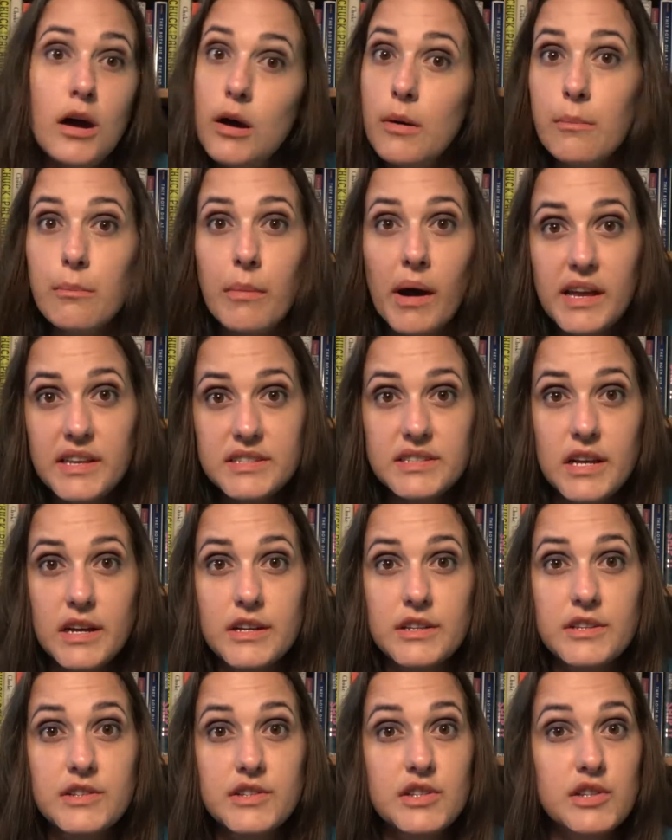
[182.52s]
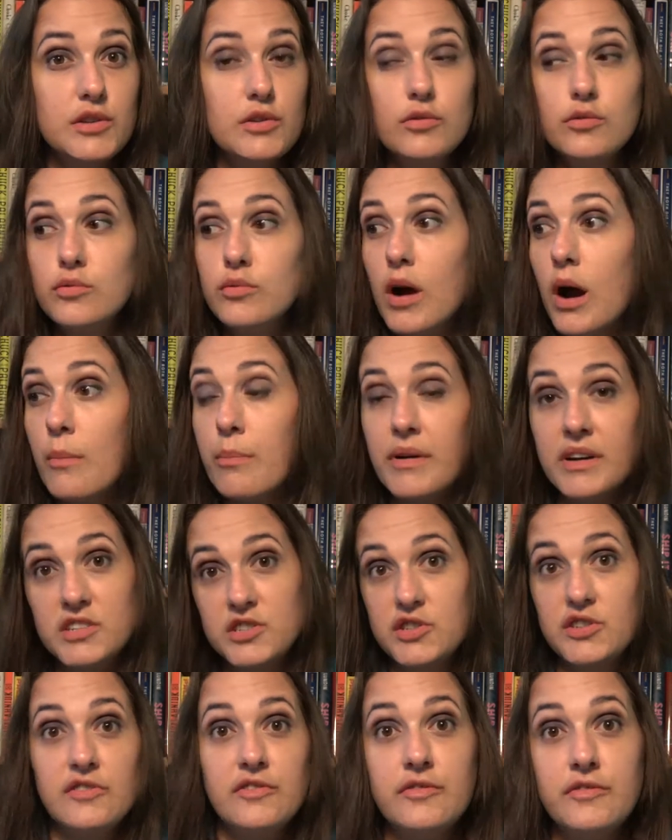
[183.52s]
my son to a
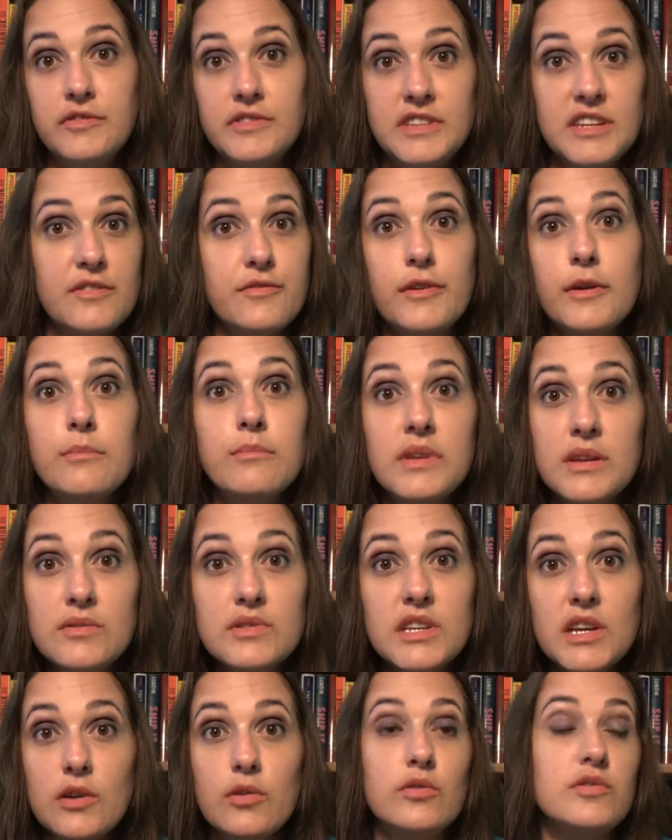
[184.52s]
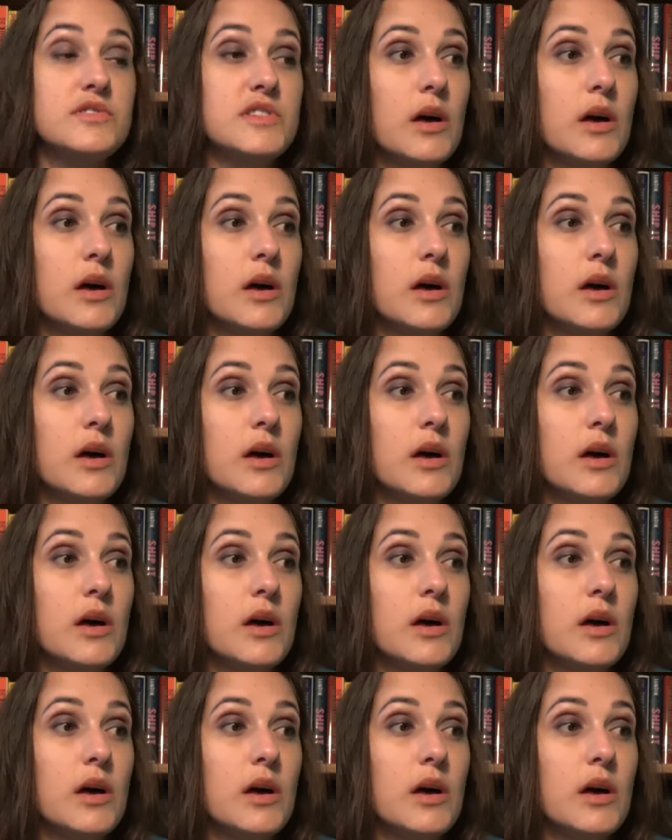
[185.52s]
bunch of different musicals.